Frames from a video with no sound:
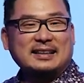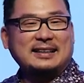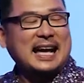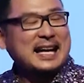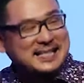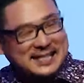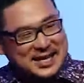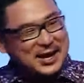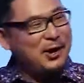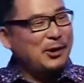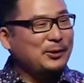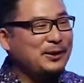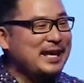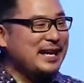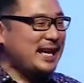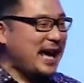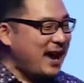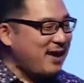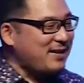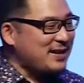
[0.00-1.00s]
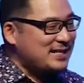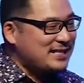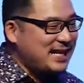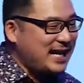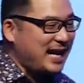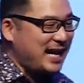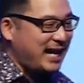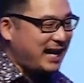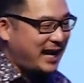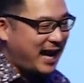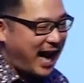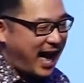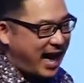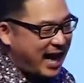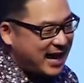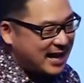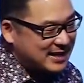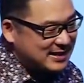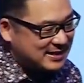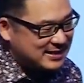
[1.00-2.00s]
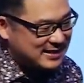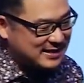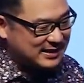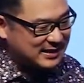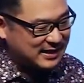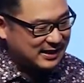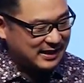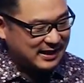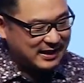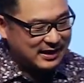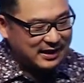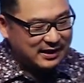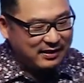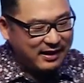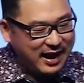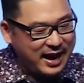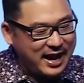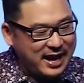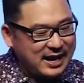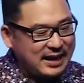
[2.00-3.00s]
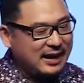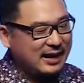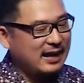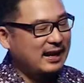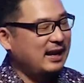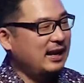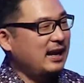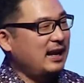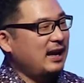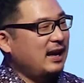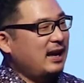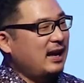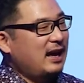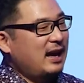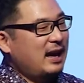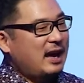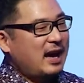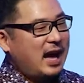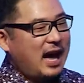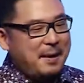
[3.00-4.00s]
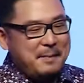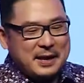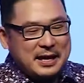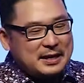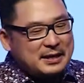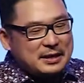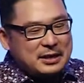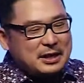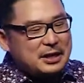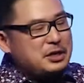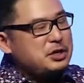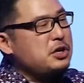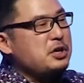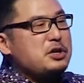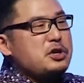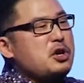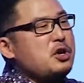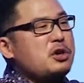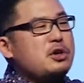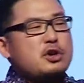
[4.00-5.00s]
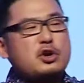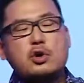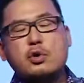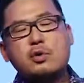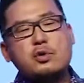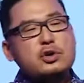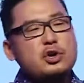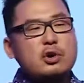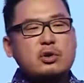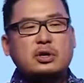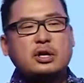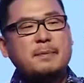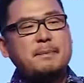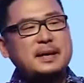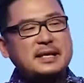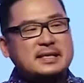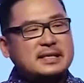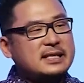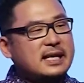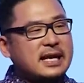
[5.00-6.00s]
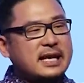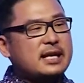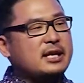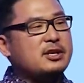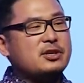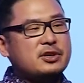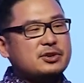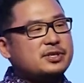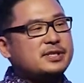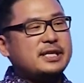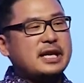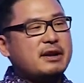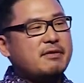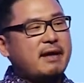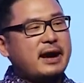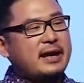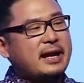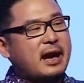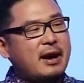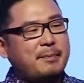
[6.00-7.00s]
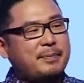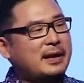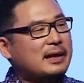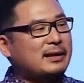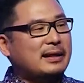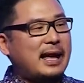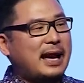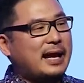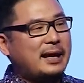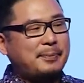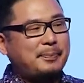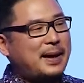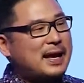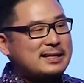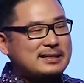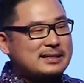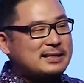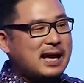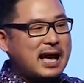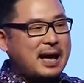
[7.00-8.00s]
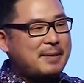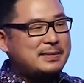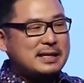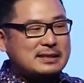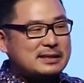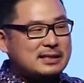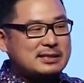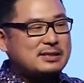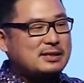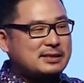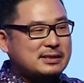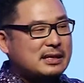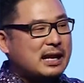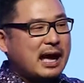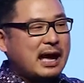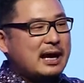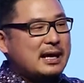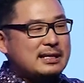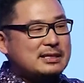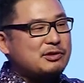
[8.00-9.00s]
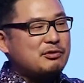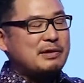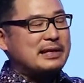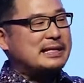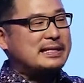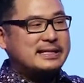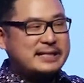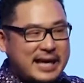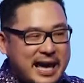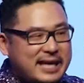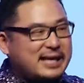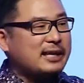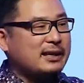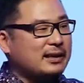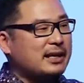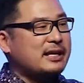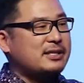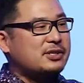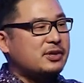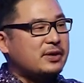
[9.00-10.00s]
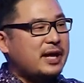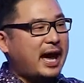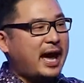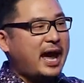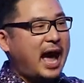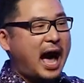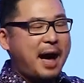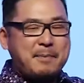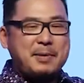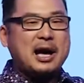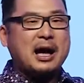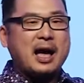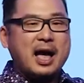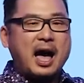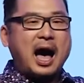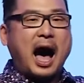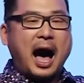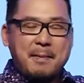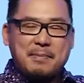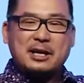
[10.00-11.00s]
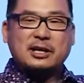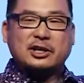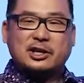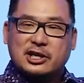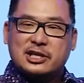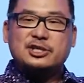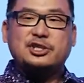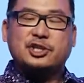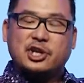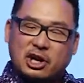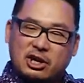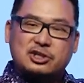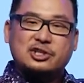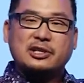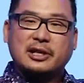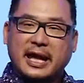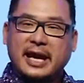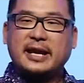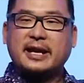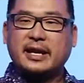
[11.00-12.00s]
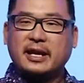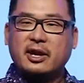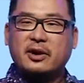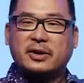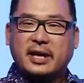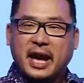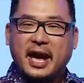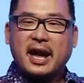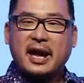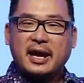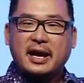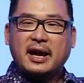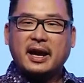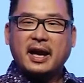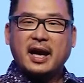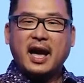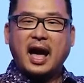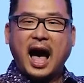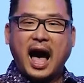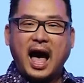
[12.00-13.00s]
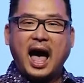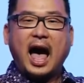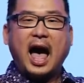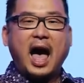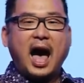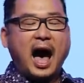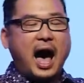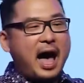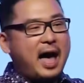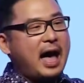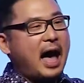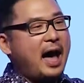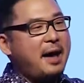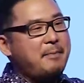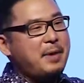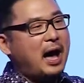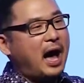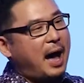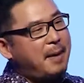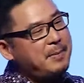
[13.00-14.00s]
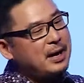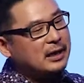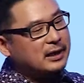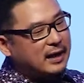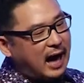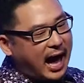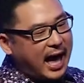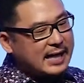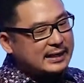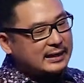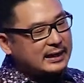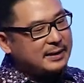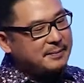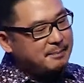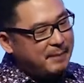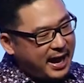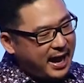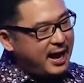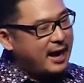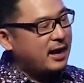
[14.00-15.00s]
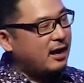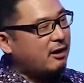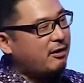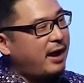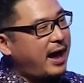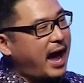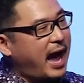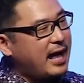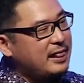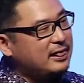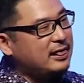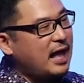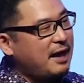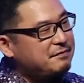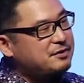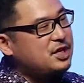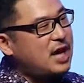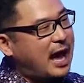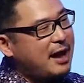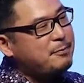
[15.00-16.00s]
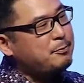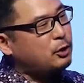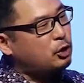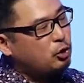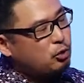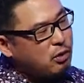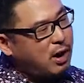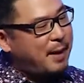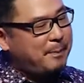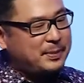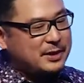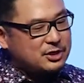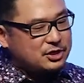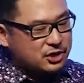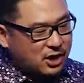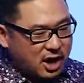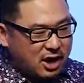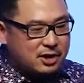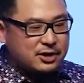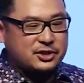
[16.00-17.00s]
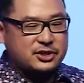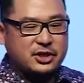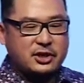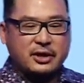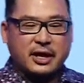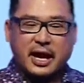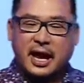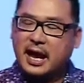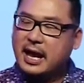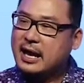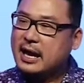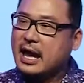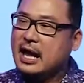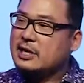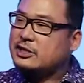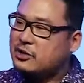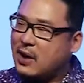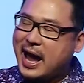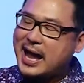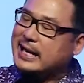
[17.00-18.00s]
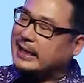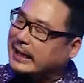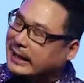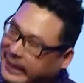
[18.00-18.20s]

That's the only guarantee he has, right? I mean, you could be sitting in your seat right now being like, Pastor Tom, this is ridiculous, okay? I'm a good church lady, okay? I'm a godly man, all right? I grew up in church, okay? So I